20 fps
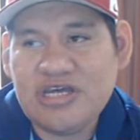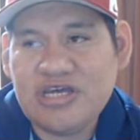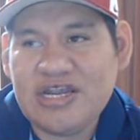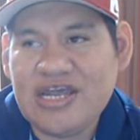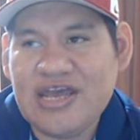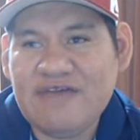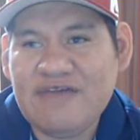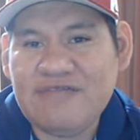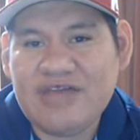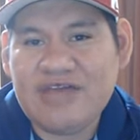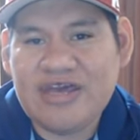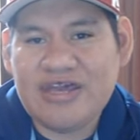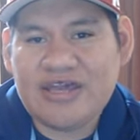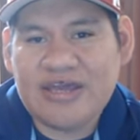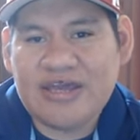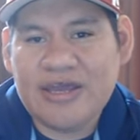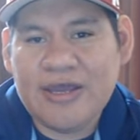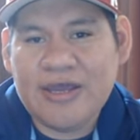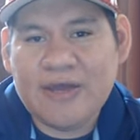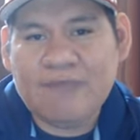And I have
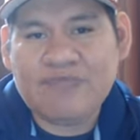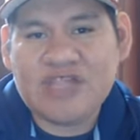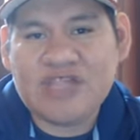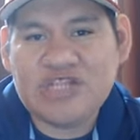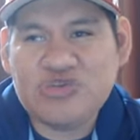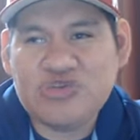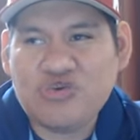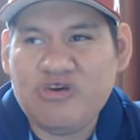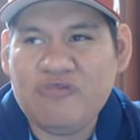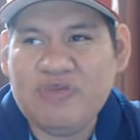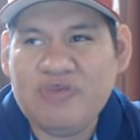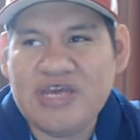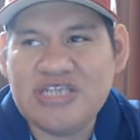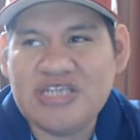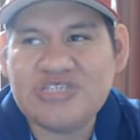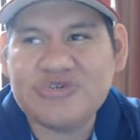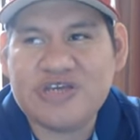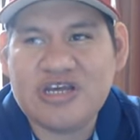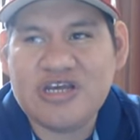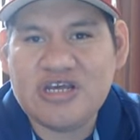like 12
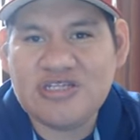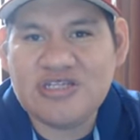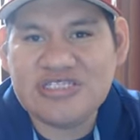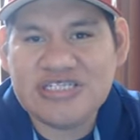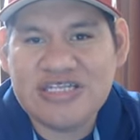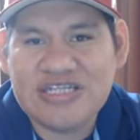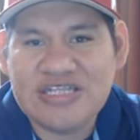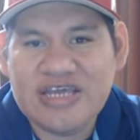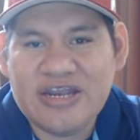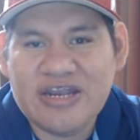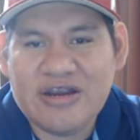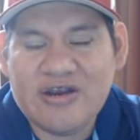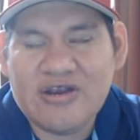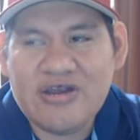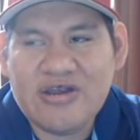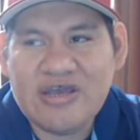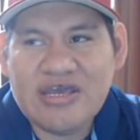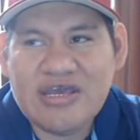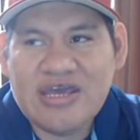Patreons in there.